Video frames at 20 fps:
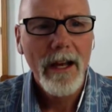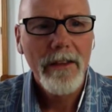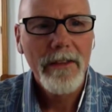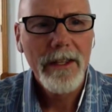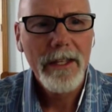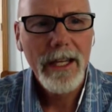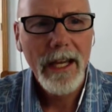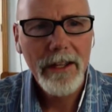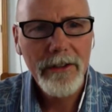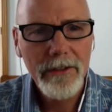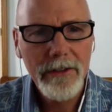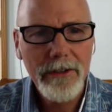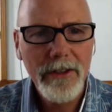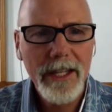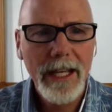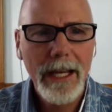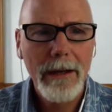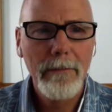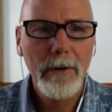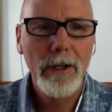The other
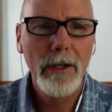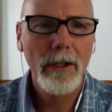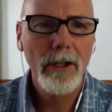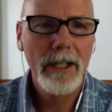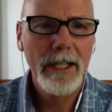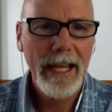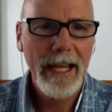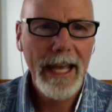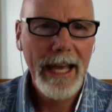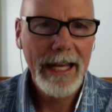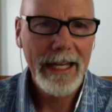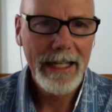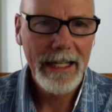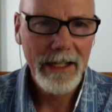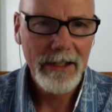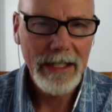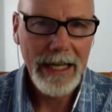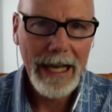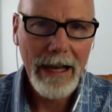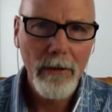thing I'm going to look at
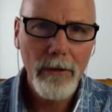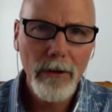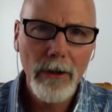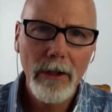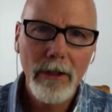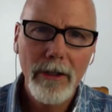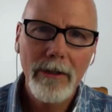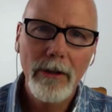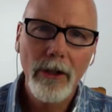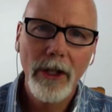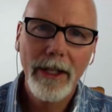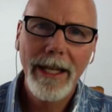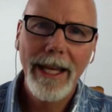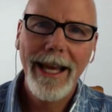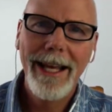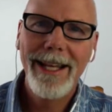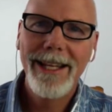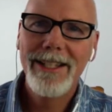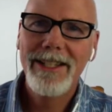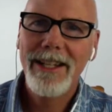is, I want to look
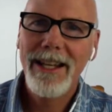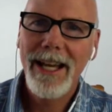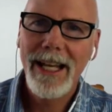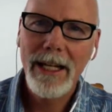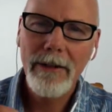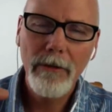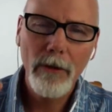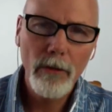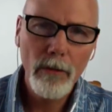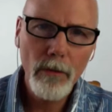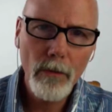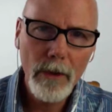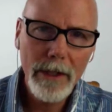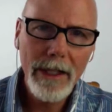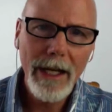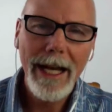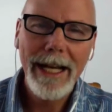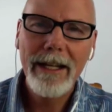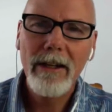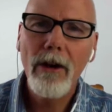at, it's kind of a
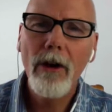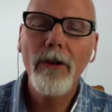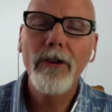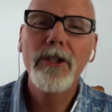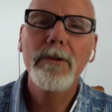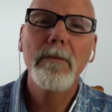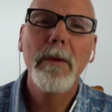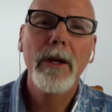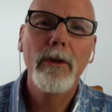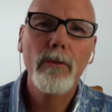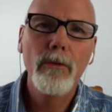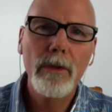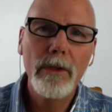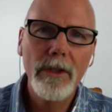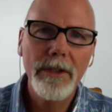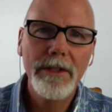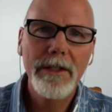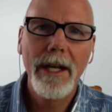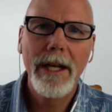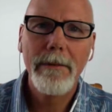real, I call this my
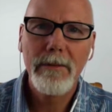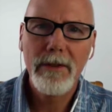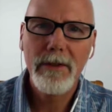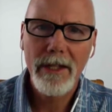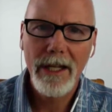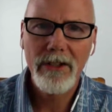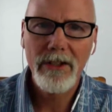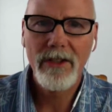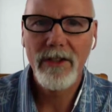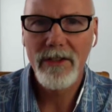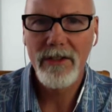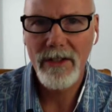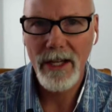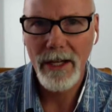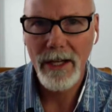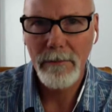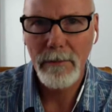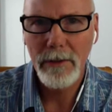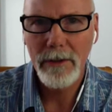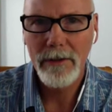real-time session
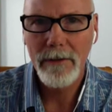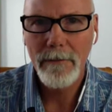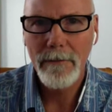sampler,